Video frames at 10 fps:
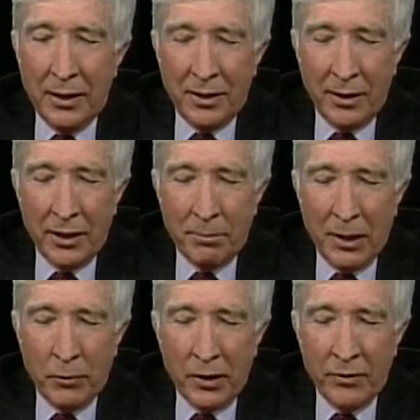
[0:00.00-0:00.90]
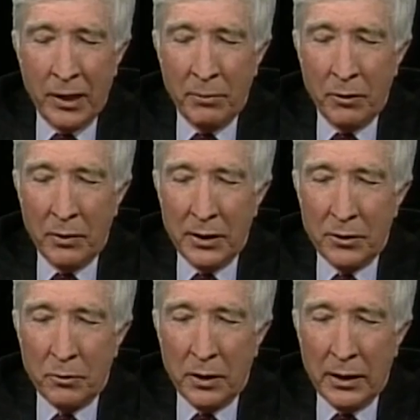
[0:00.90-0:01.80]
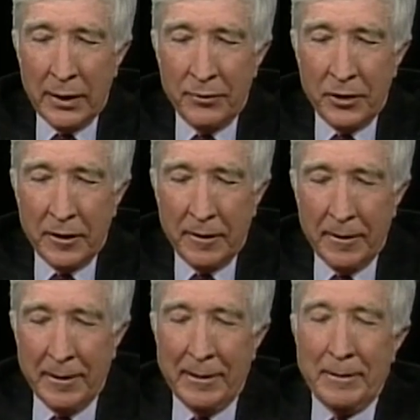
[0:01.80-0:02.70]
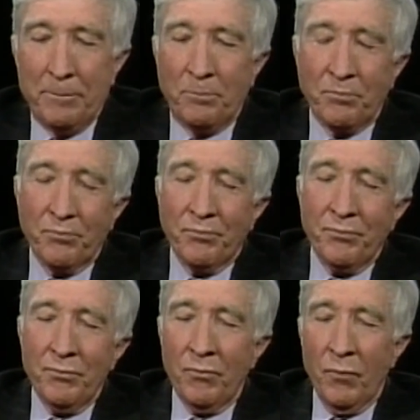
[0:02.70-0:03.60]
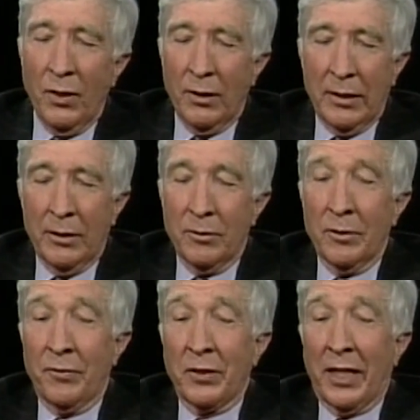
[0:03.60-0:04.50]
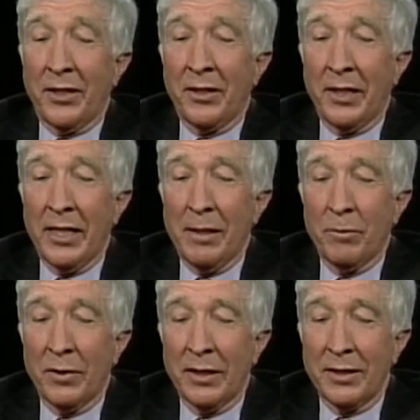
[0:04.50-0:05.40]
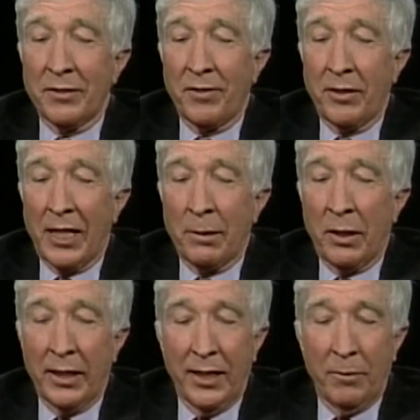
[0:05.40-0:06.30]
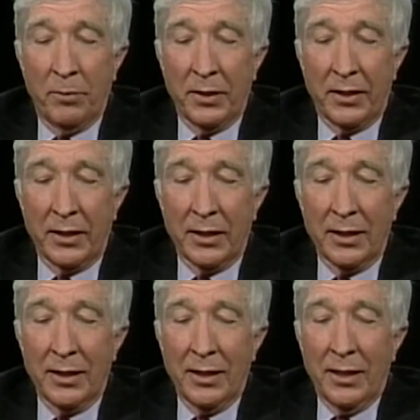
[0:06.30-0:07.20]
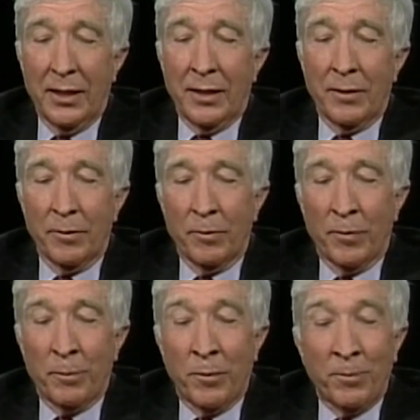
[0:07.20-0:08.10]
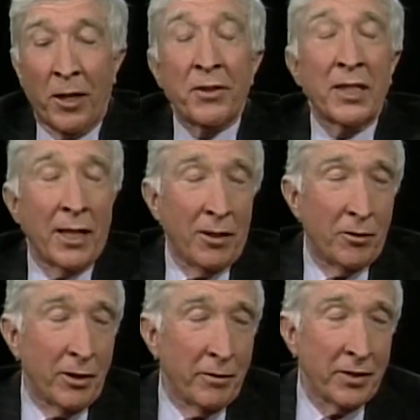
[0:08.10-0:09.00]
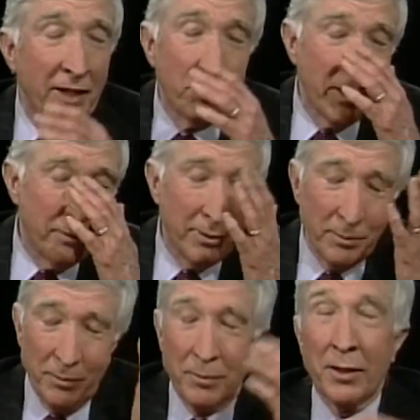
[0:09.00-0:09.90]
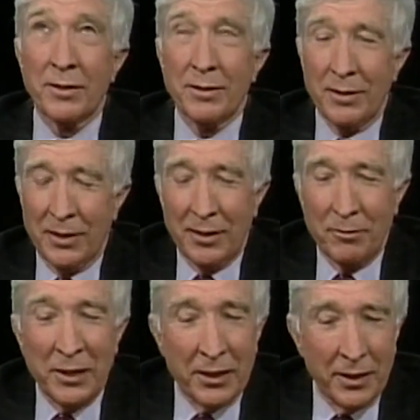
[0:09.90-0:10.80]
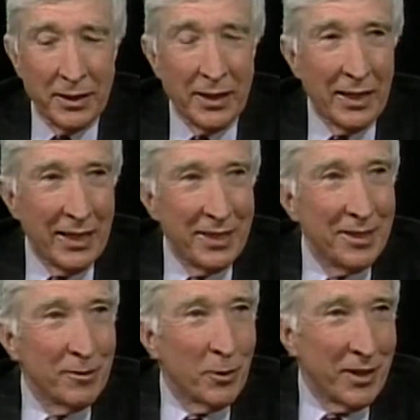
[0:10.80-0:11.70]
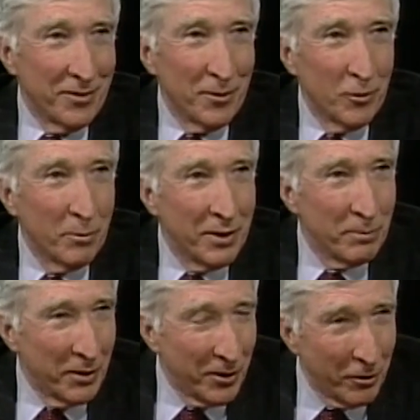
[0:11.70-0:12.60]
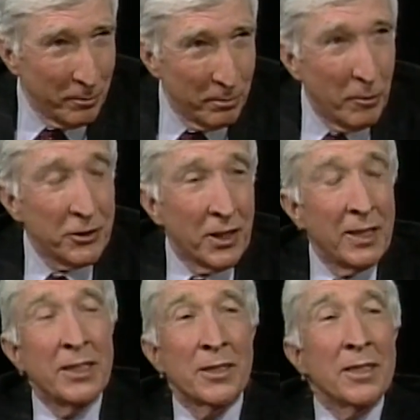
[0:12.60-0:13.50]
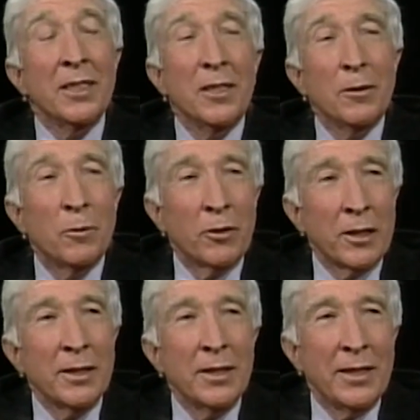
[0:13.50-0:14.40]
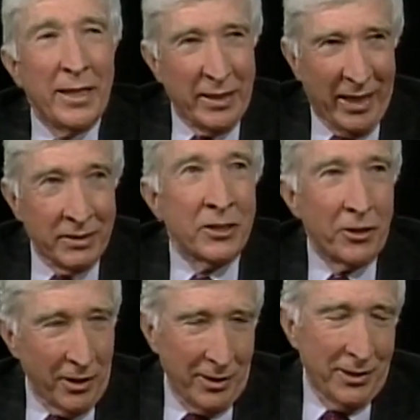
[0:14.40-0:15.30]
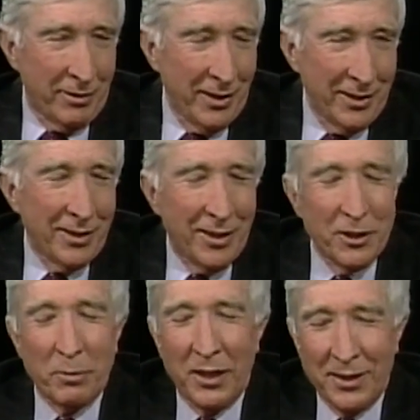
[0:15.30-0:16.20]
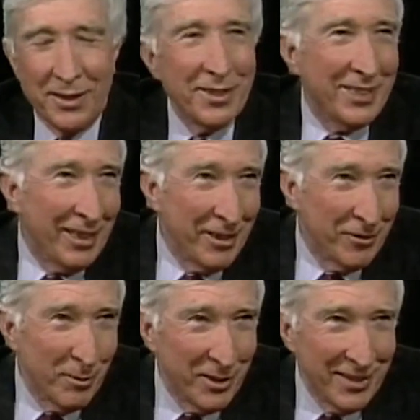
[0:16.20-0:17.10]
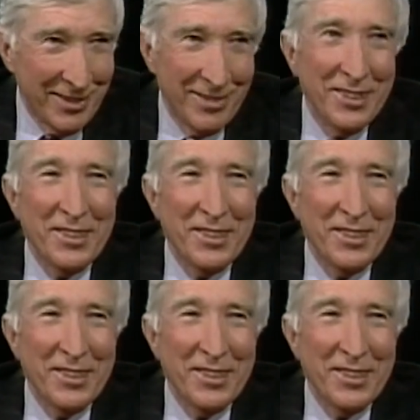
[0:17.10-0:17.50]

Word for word: and another by one of Hemingway's wives. Um, oh, I've forgotten her name. Uh, it's flown out of my head, but... Uh, Martha Gellhorn, forgive me, uh, Martha, uh, recently died, a wonderful woman, but known mostly as a war uh, as a journalist, right, a correspondent, a daring woman.